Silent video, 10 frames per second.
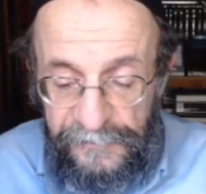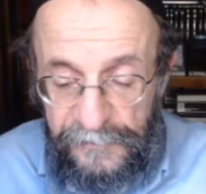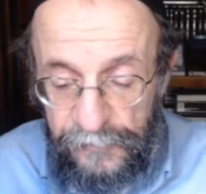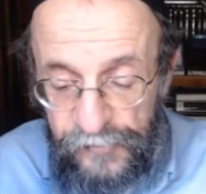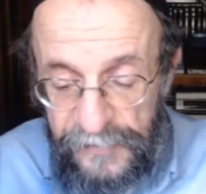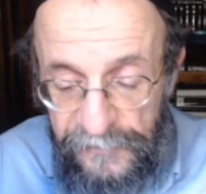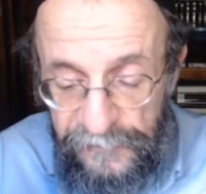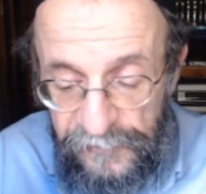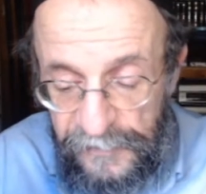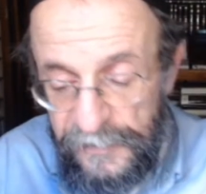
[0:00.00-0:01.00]

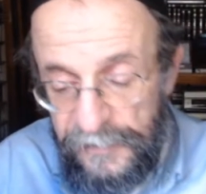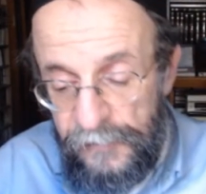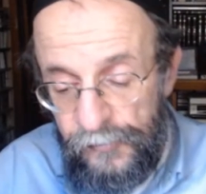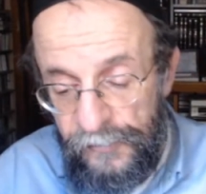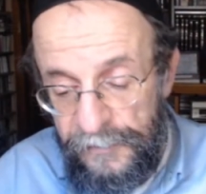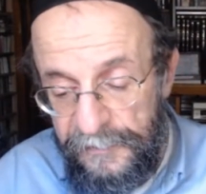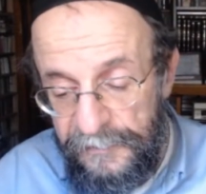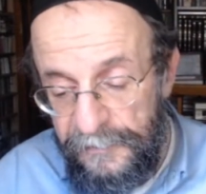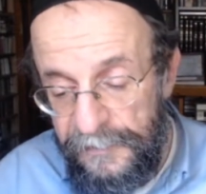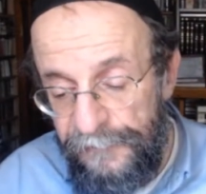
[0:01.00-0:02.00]
Christians, should
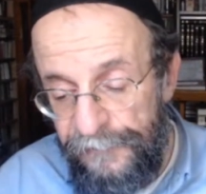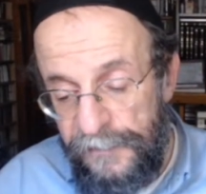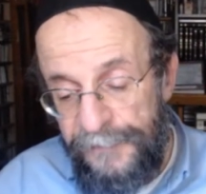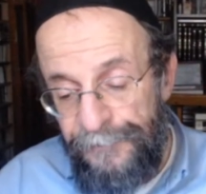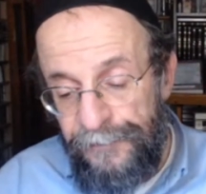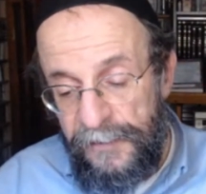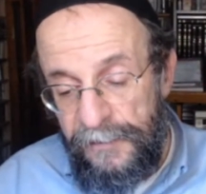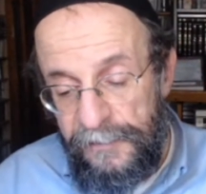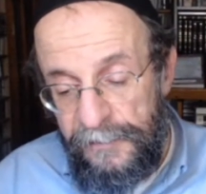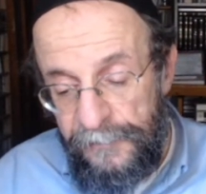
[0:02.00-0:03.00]
live
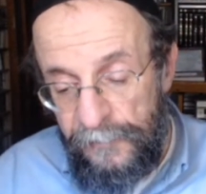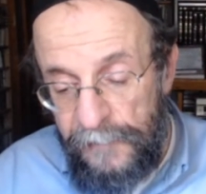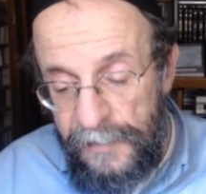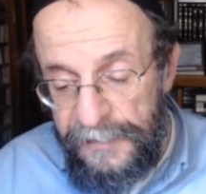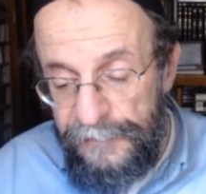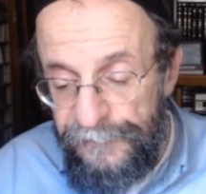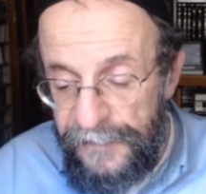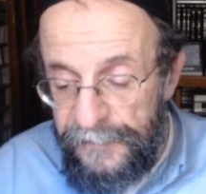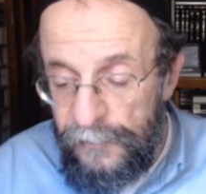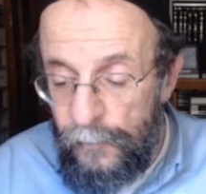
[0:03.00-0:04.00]
their life
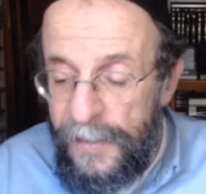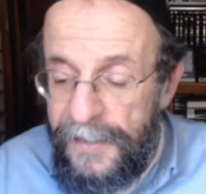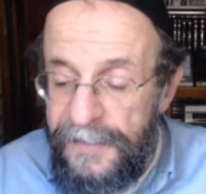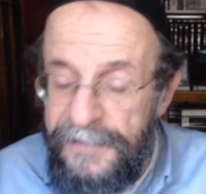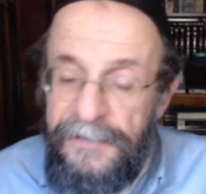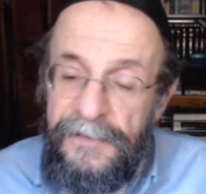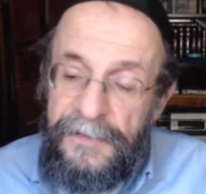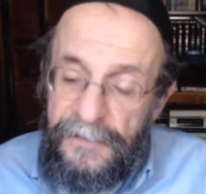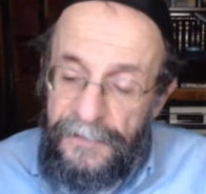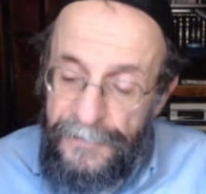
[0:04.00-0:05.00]
in a way
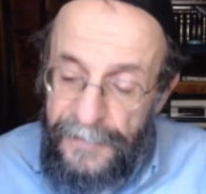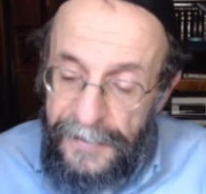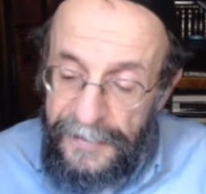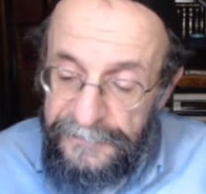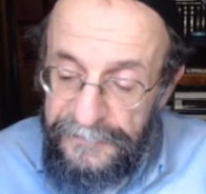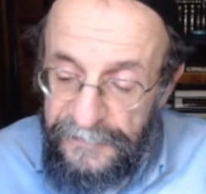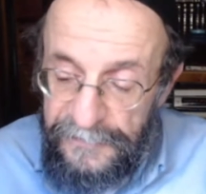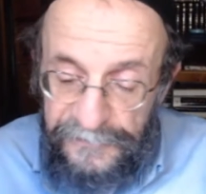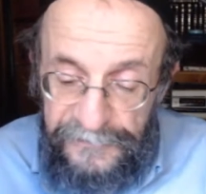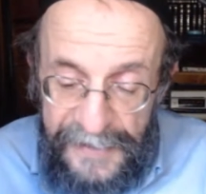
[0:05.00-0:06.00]
that
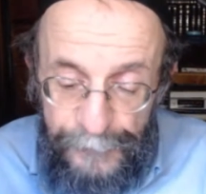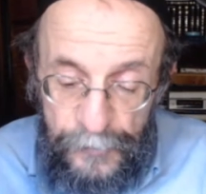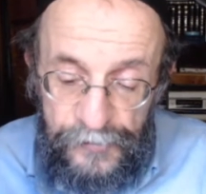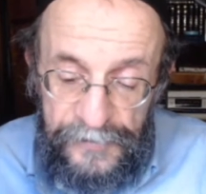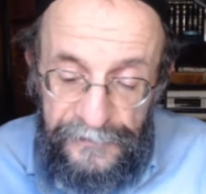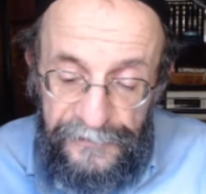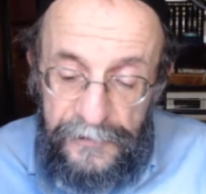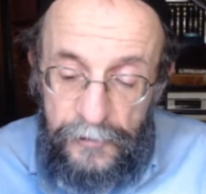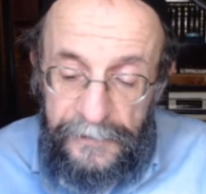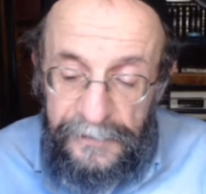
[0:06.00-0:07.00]
establishes the
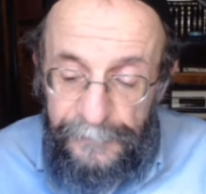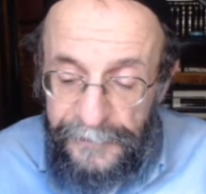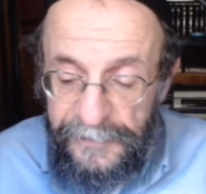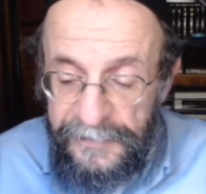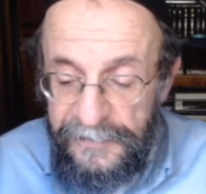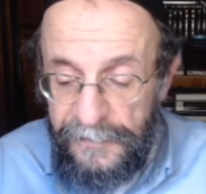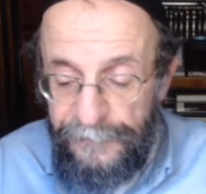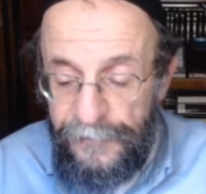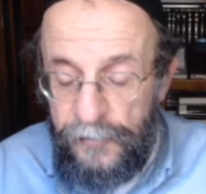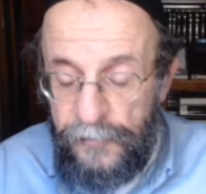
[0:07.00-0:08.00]
credibility
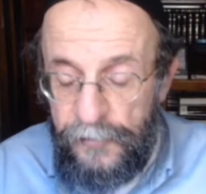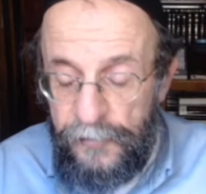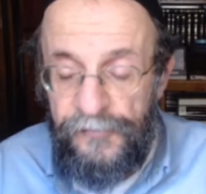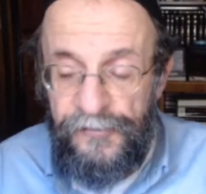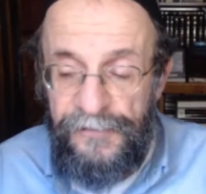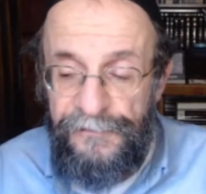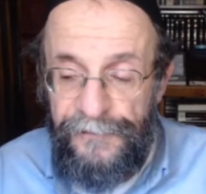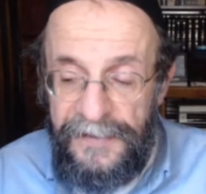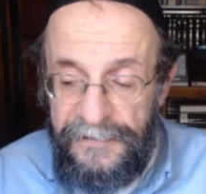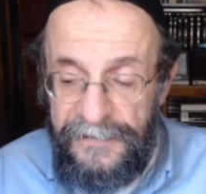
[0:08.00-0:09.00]
of the Christian
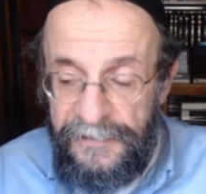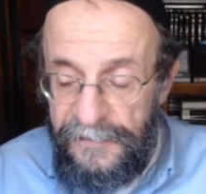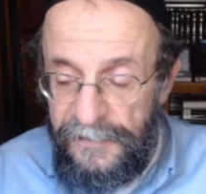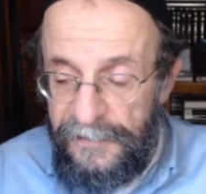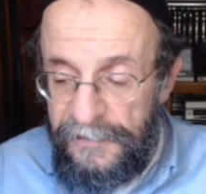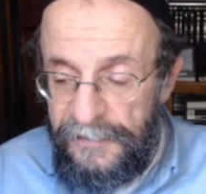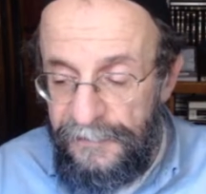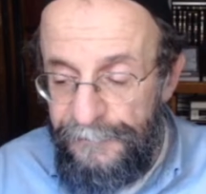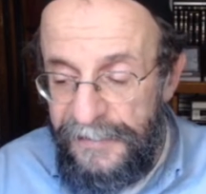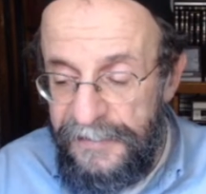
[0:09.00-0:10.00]
faith.
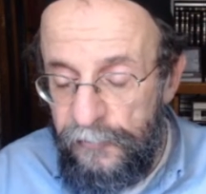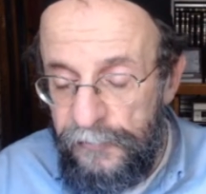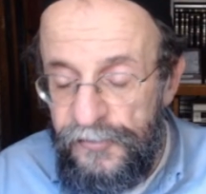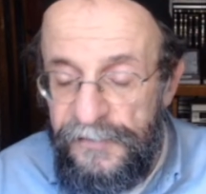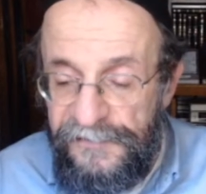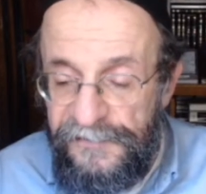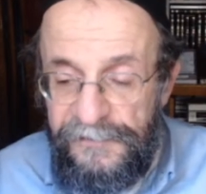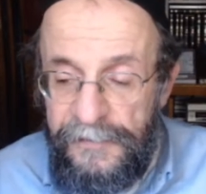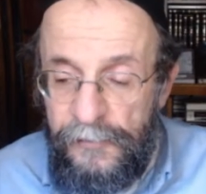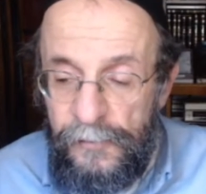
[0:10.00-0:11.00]
Many Christians
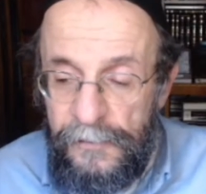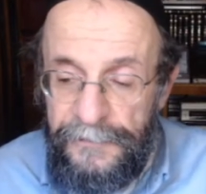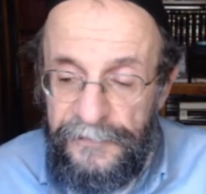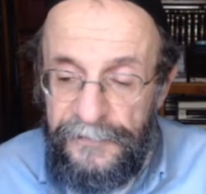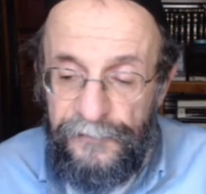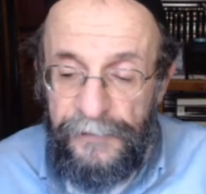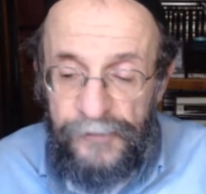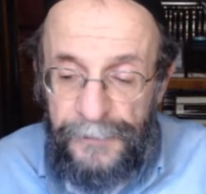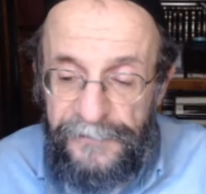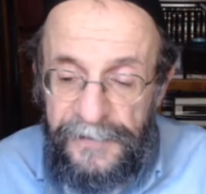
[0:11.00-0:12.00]
today call this
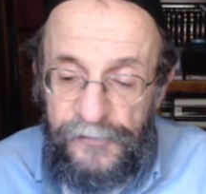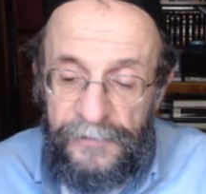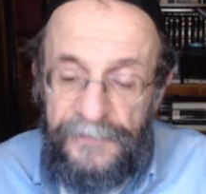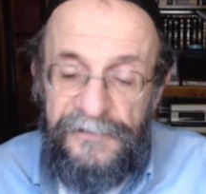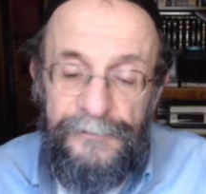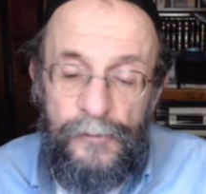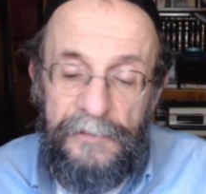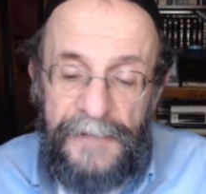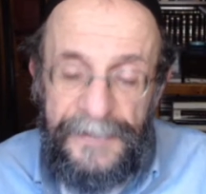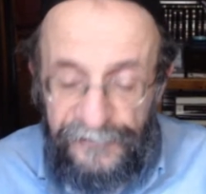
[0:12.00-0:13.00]
friendship evangelism or
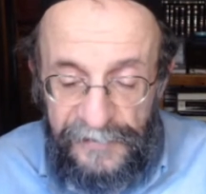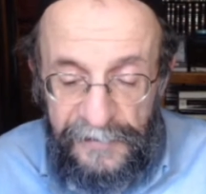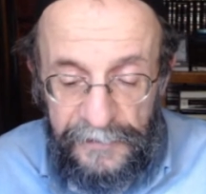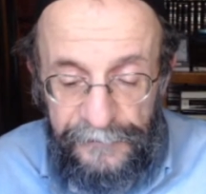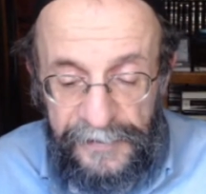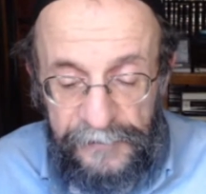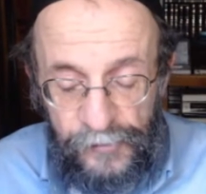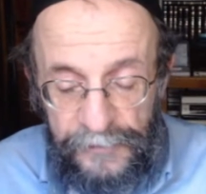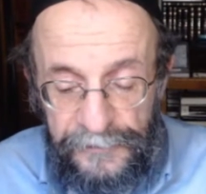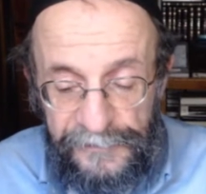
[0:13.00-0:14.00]
lifestyle
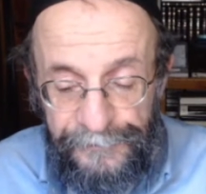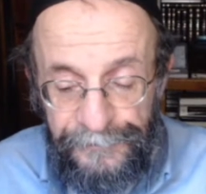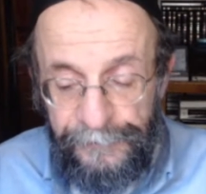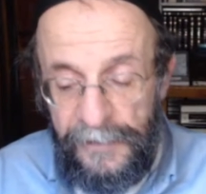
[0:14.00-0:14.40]
evangelism,